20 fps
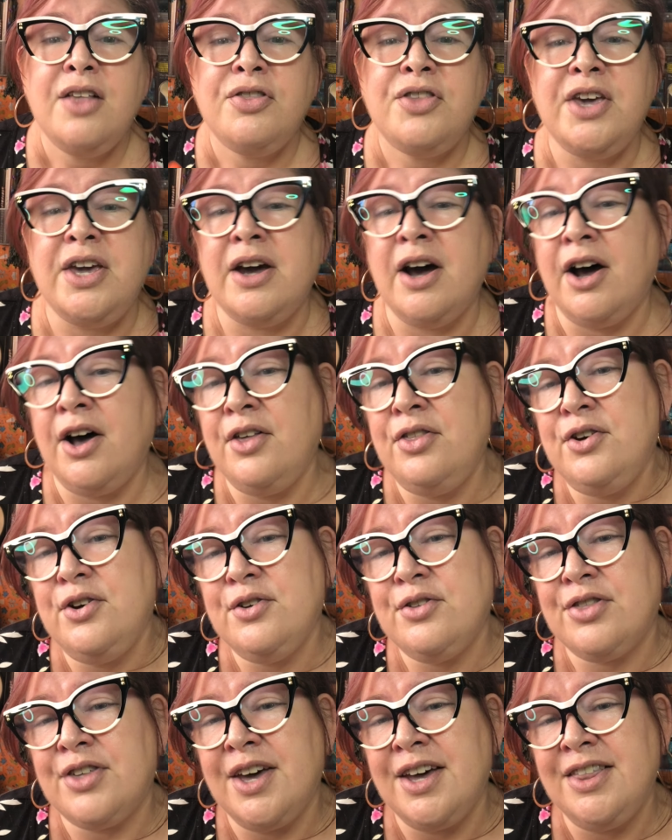The
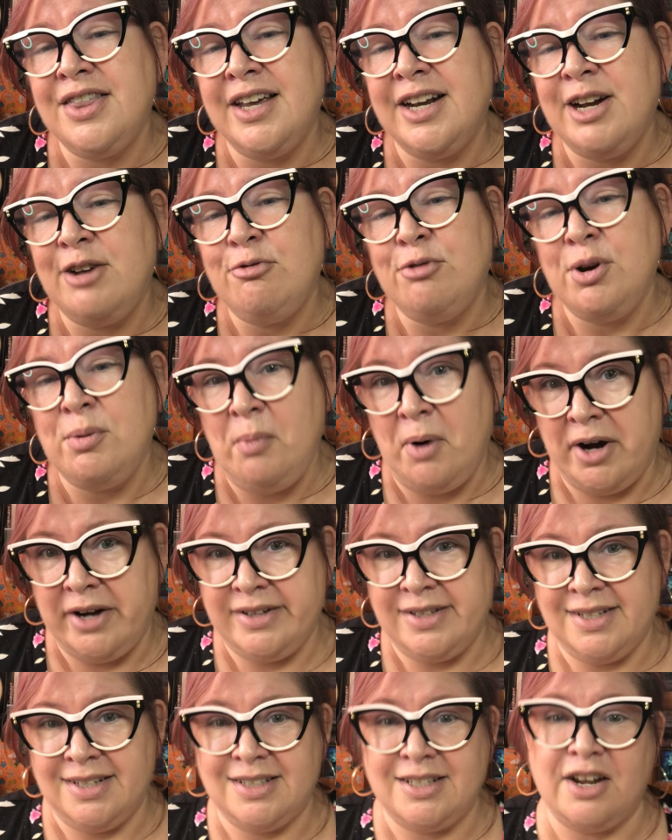other thing that it
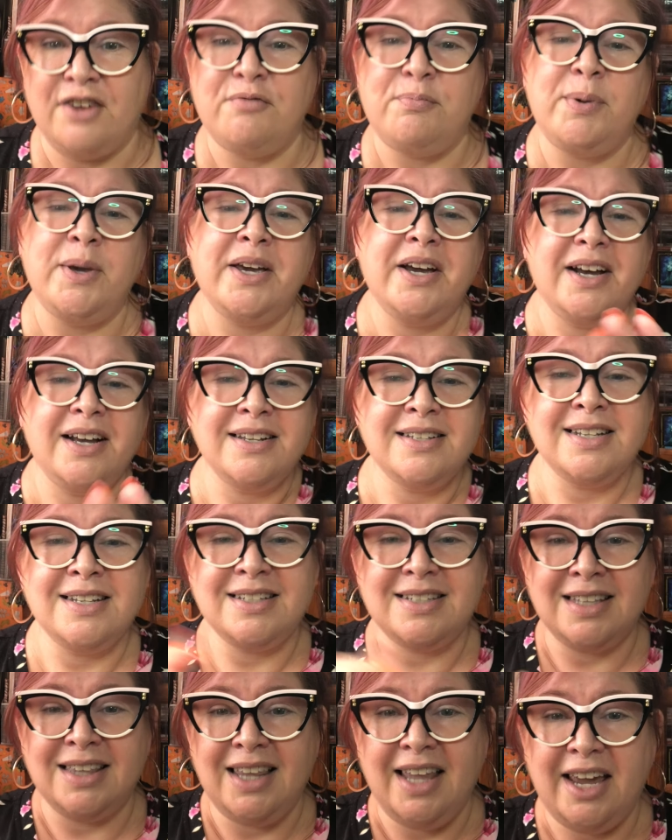reminds us of, because
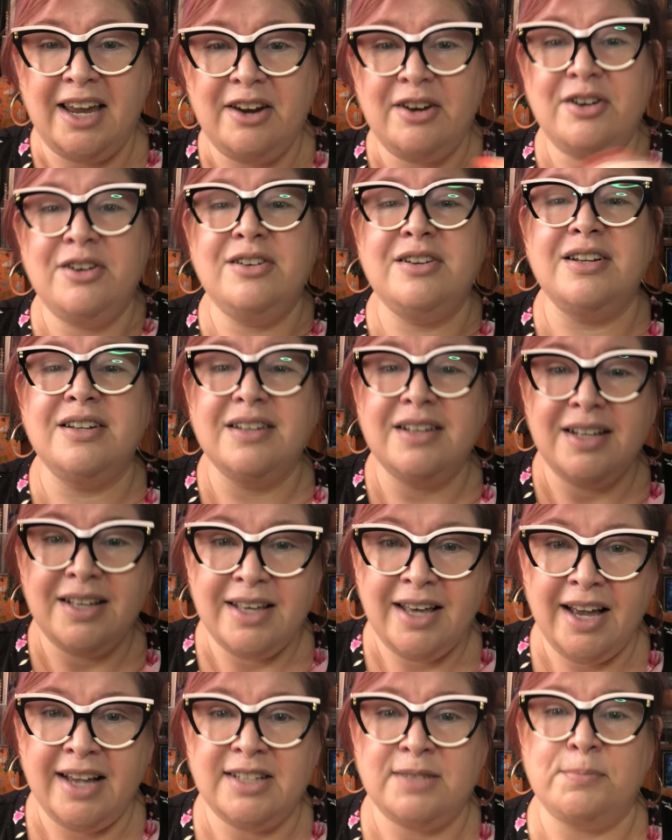it's layered
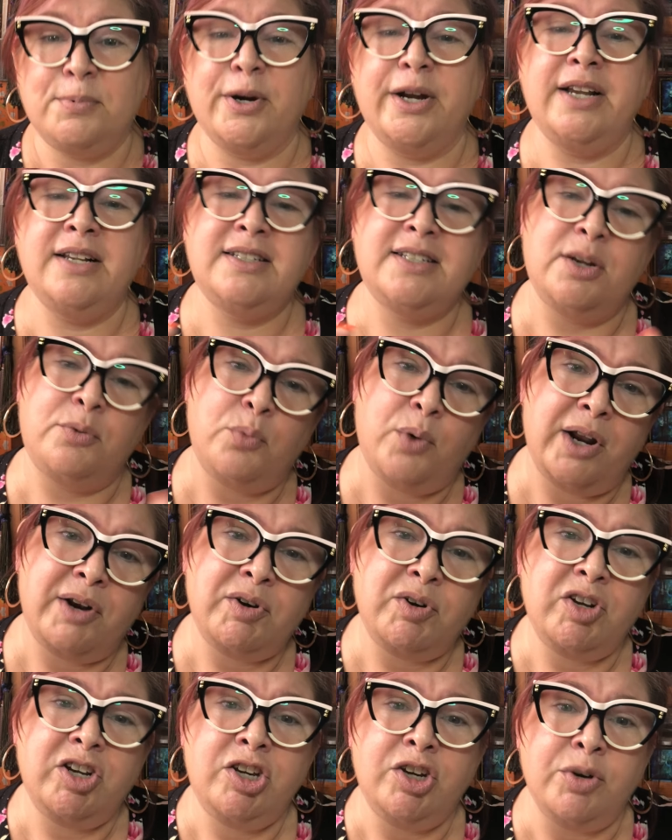as braids, and
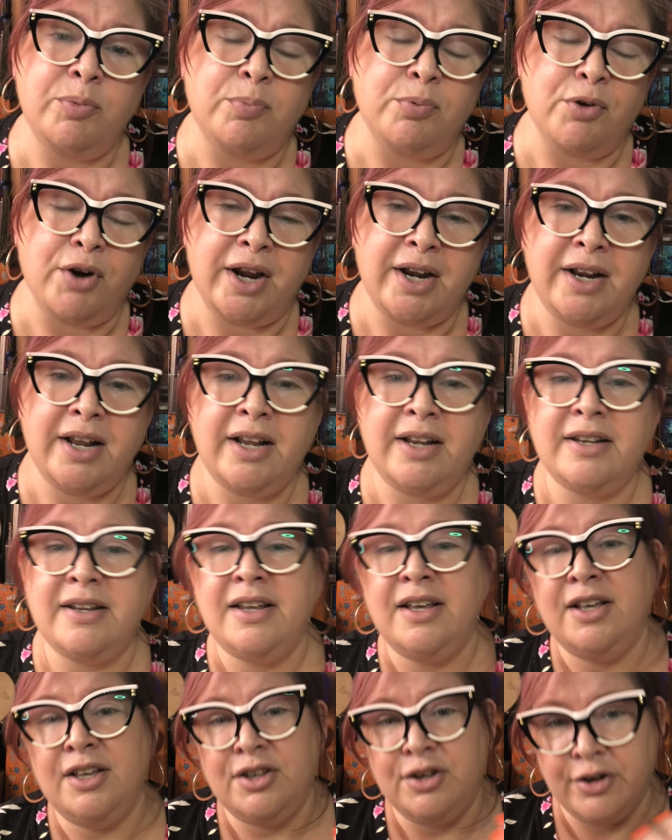when you braid it,
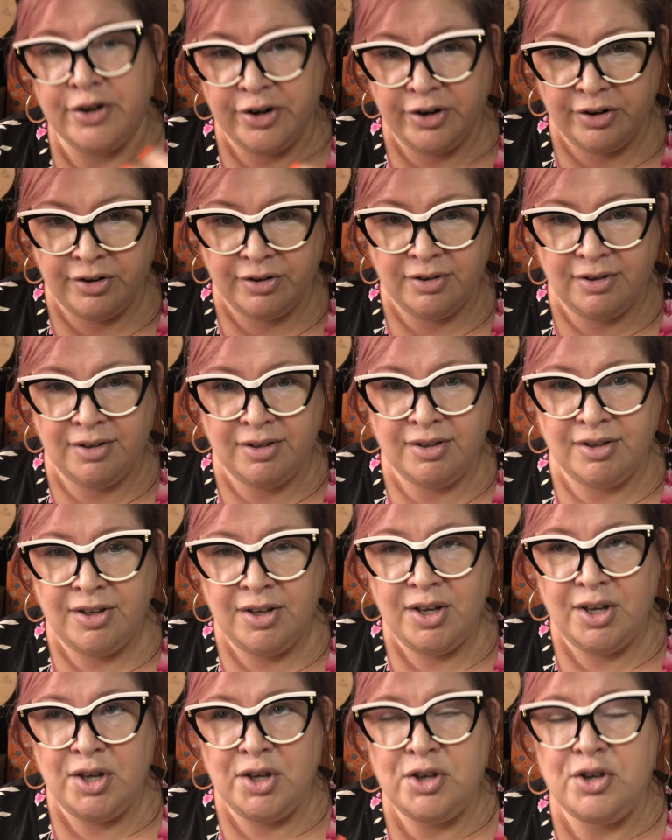you're
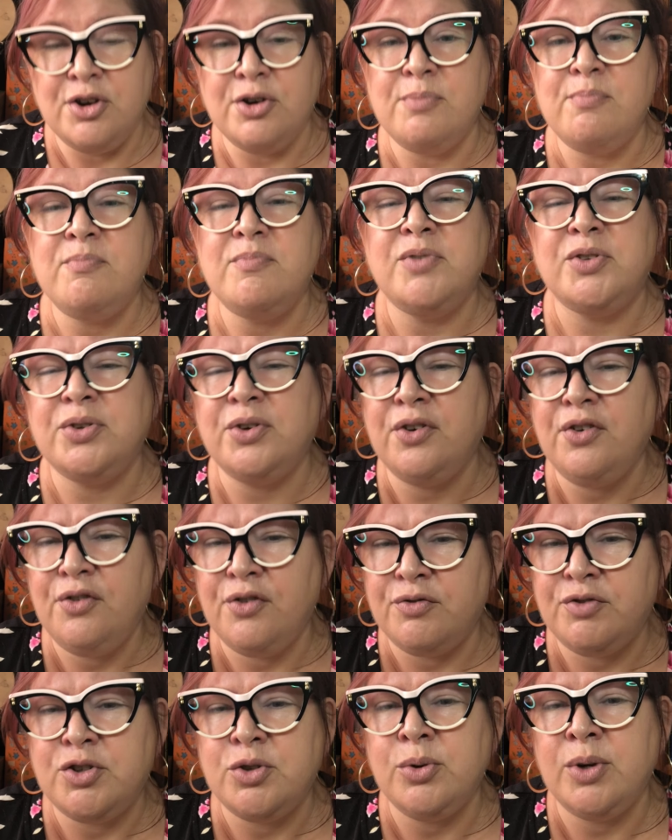you're sort
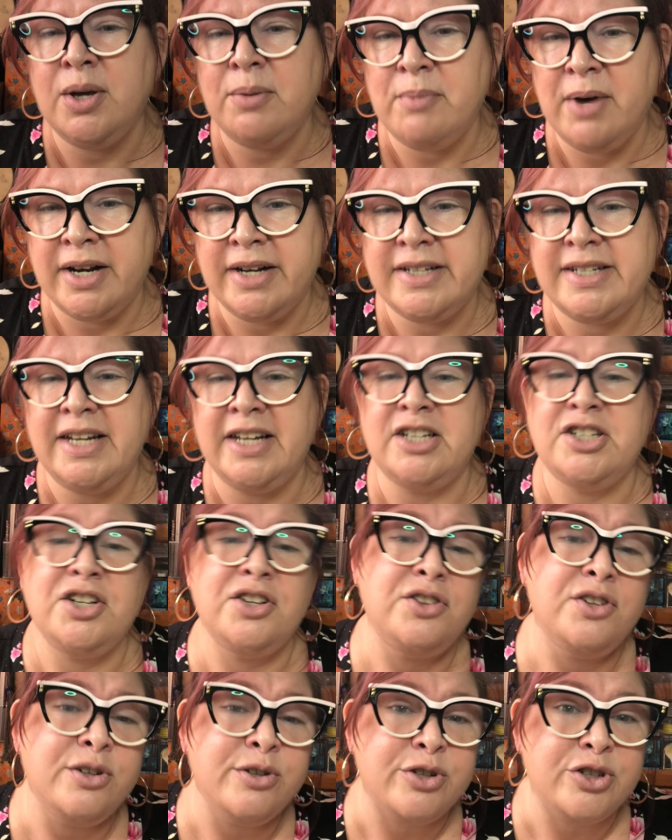of doing a
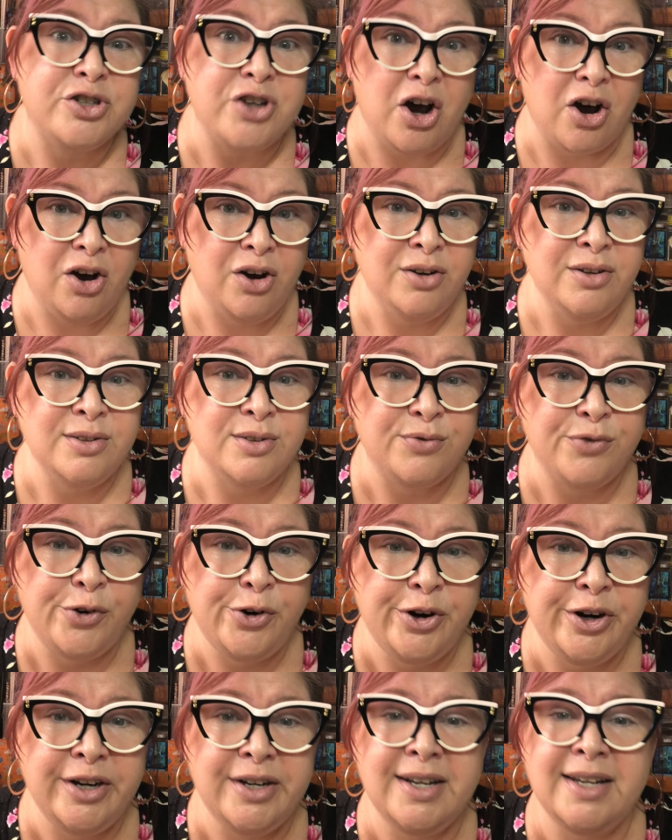meditation. There's songs
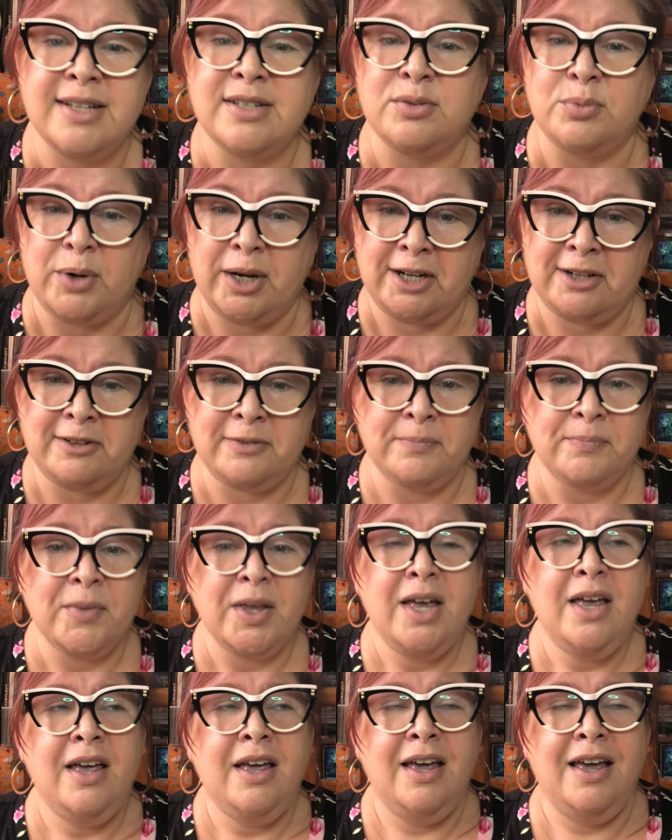for it as well.
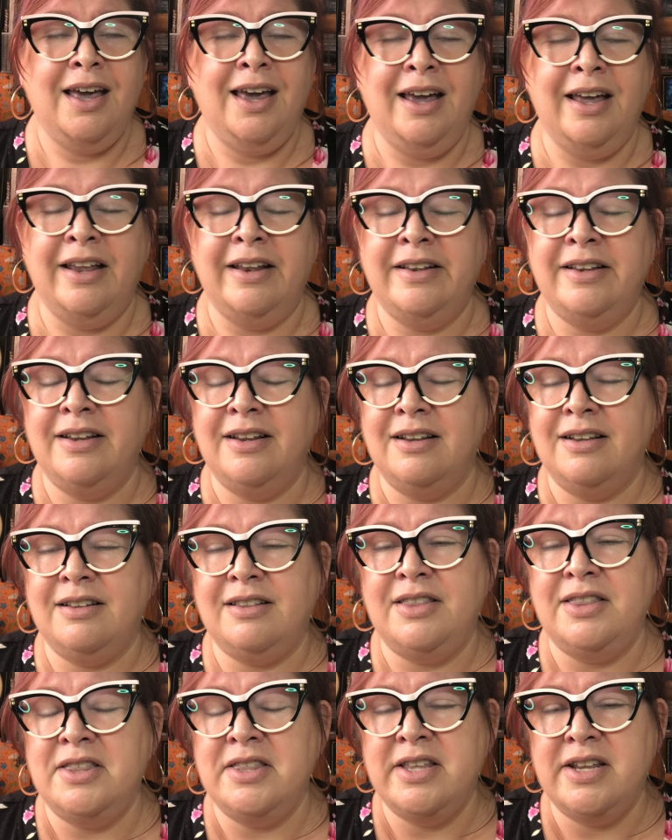And
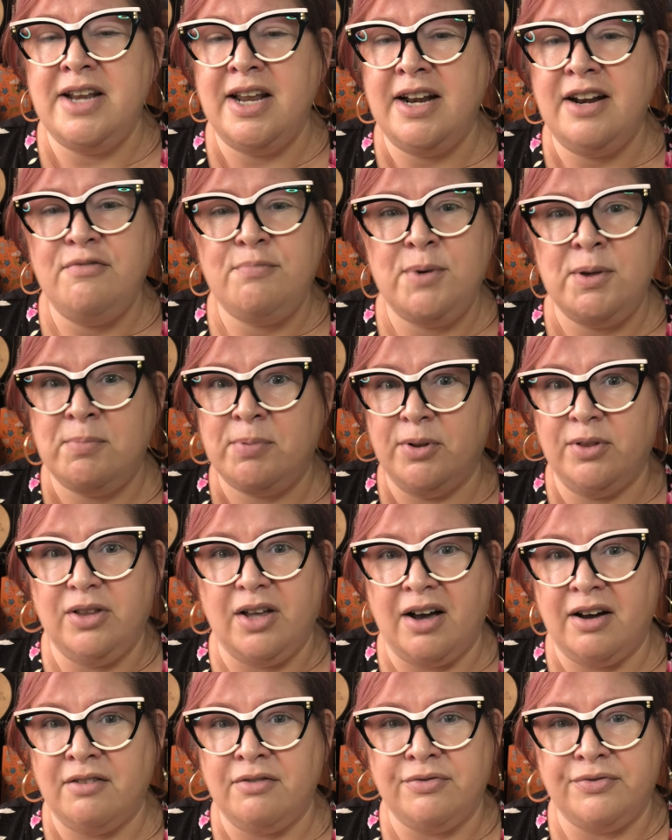the native people
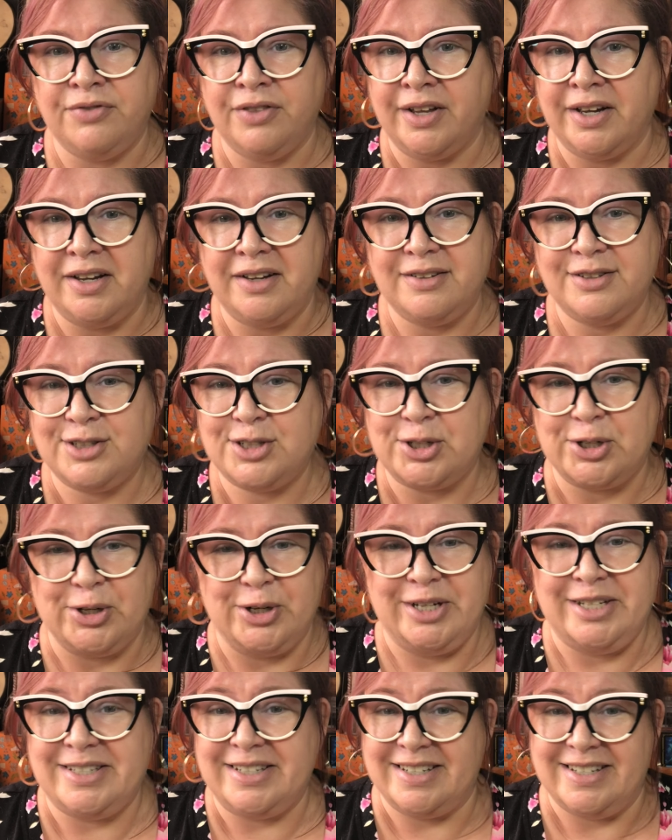love like
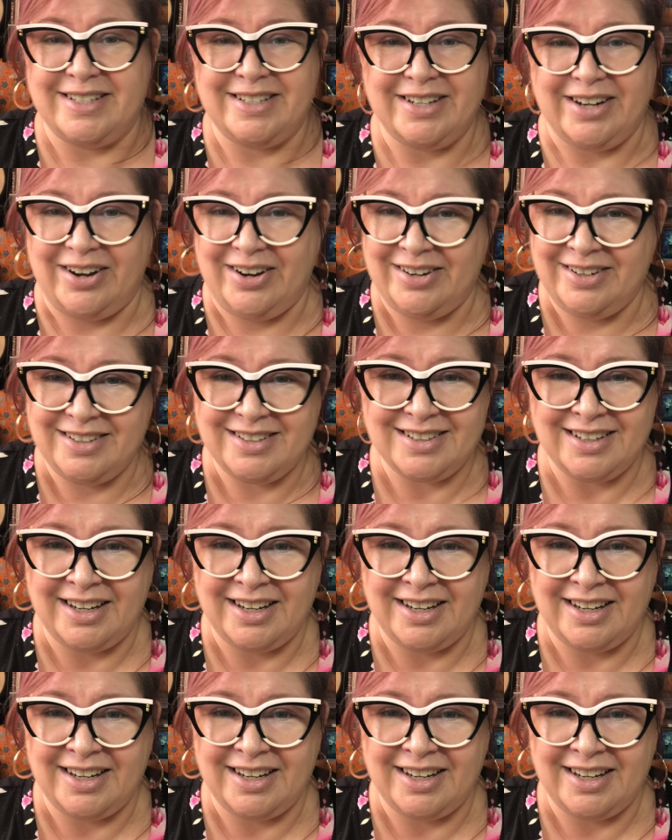stories and songs.